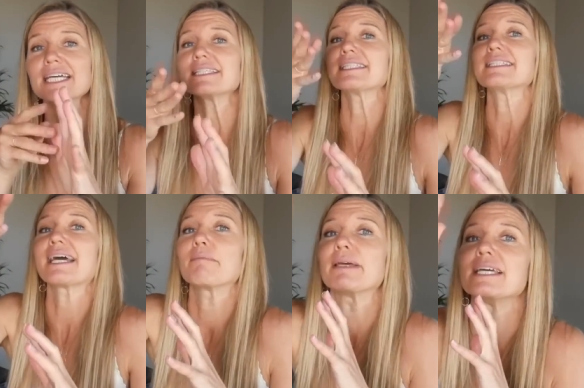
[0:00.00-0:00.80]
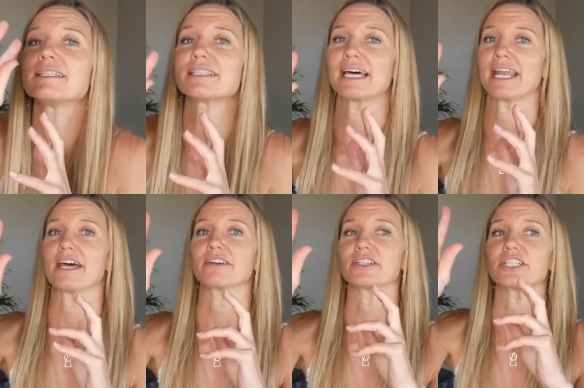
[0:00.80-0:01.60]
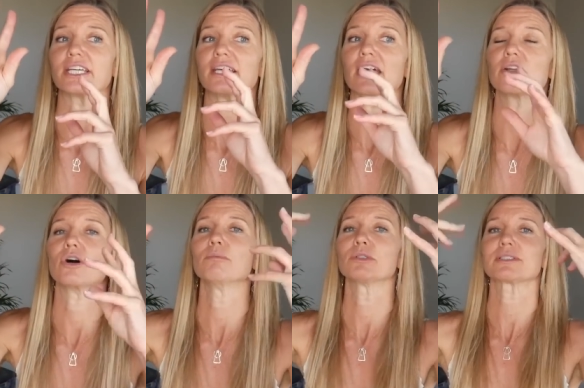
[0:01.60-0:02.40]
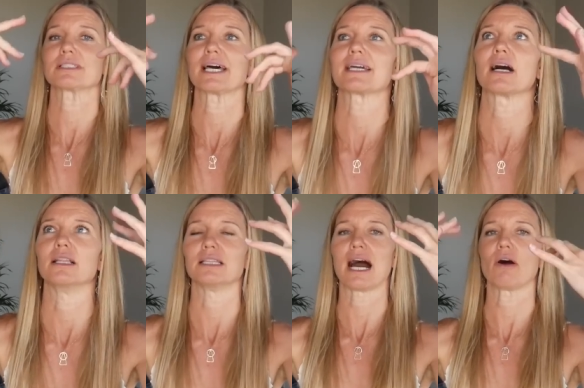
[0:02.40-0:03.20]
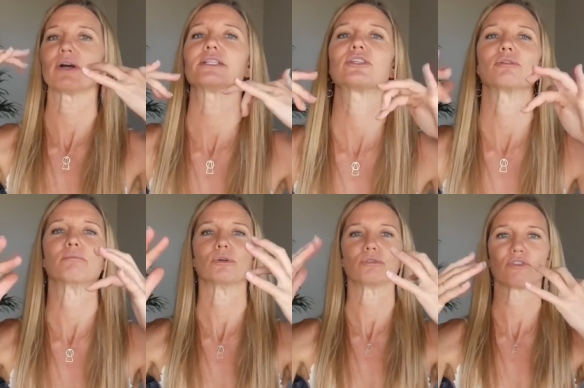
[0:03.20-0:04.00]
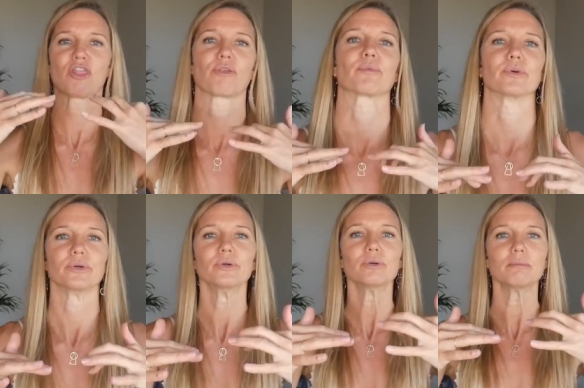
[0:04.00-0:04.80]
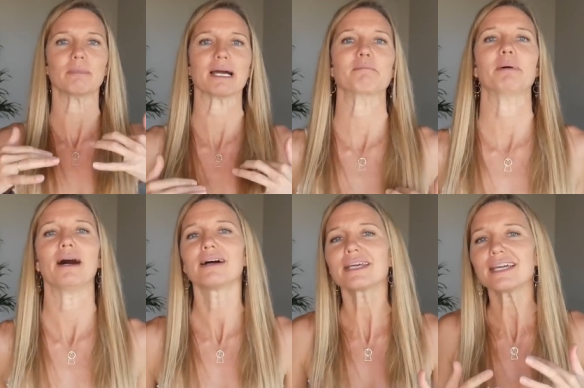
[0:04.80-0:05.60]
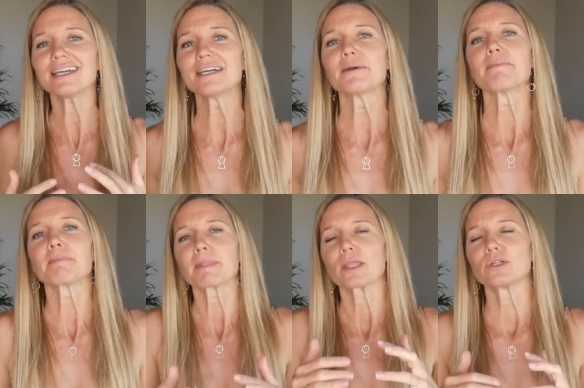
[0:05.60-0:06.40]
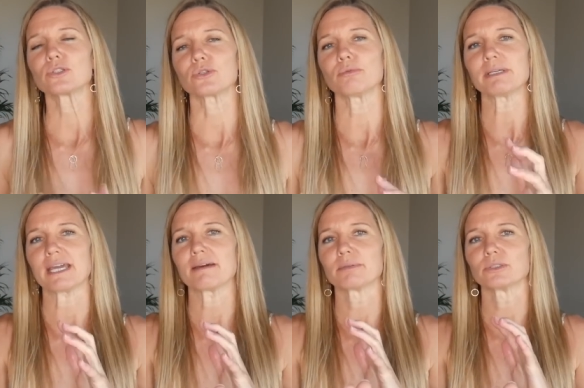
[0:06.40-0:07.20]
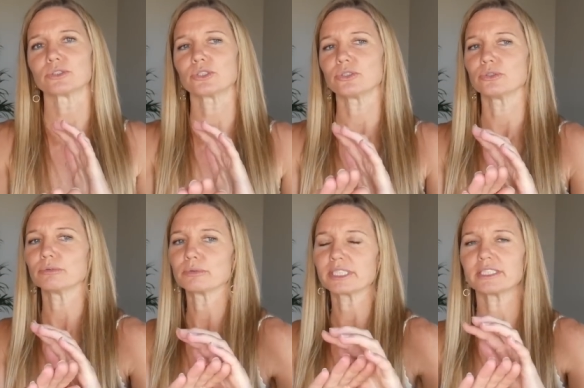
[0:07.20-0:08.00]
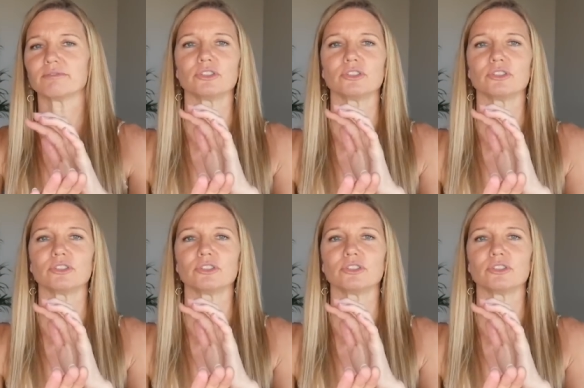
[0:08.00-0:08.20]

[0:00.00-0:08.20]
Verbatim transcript: is to tap into that energy and almost like allow it to move through my body to be able to give